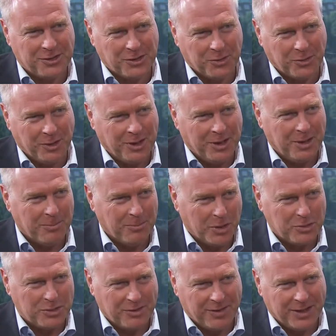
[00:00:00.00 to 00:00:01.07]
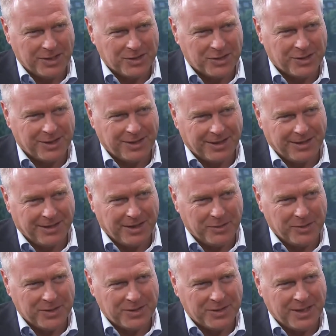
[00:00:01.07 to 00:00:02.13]
to motivation, and there
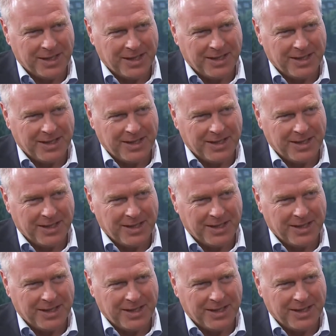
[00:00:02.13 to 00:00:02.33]
is